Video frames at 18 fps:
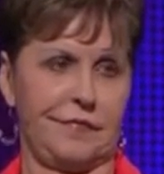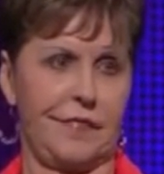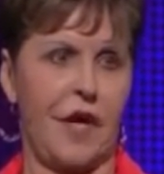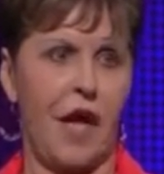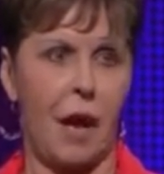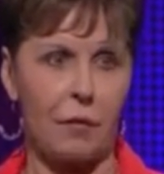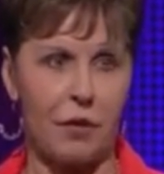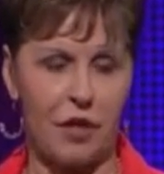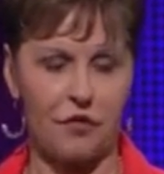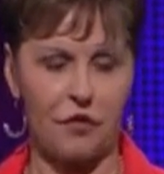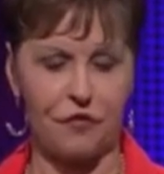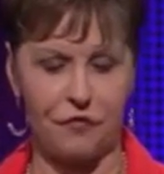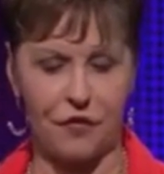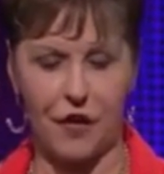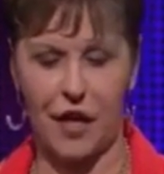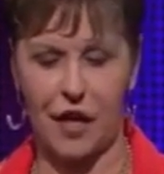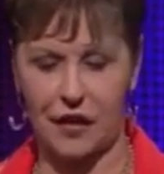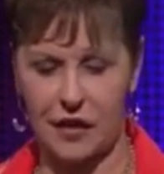How many of you
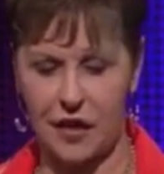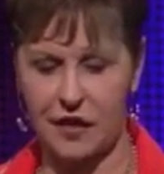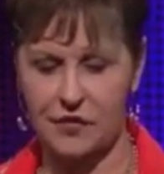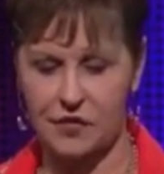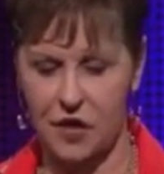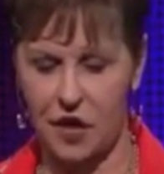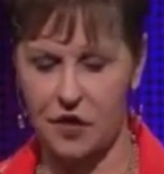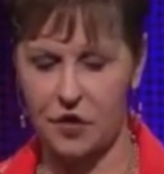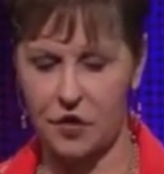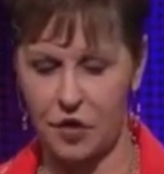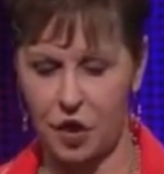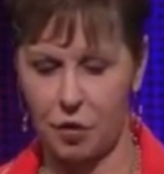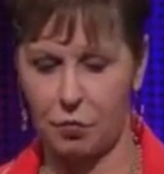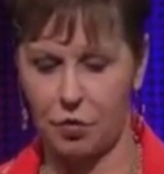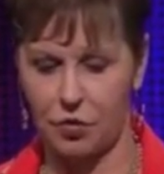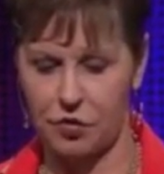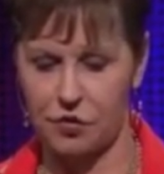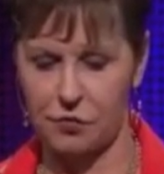feel like God's got your
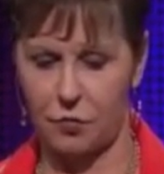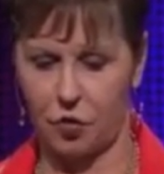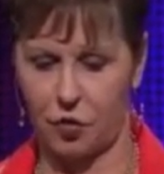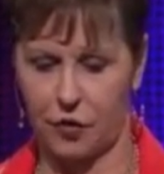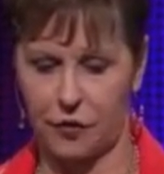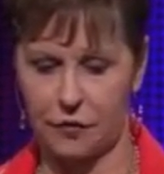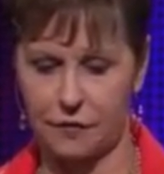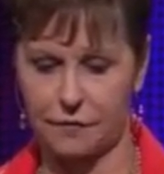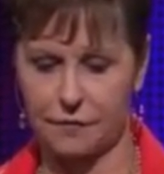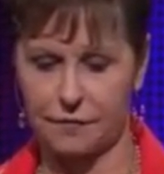number this morning?